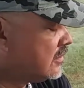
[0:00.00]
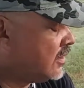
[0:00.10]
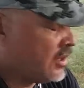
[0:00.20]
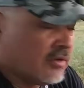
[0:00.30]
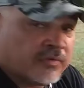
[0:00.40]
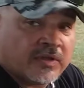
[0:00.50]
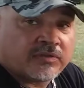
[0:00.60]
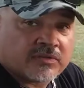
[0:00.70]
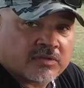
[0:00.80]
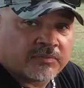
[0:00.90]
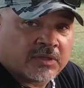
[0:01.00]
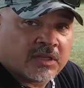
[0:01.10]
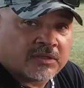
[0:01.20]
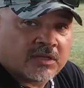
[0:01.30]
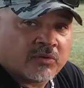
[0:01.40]
in the event that something
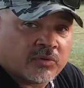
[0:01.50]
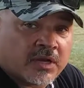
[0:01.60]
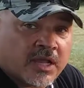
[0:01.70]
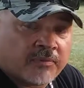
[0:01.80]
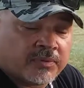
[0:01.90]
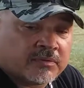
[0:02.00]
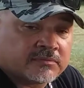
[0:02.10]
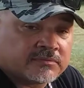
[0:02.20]
like that would happen.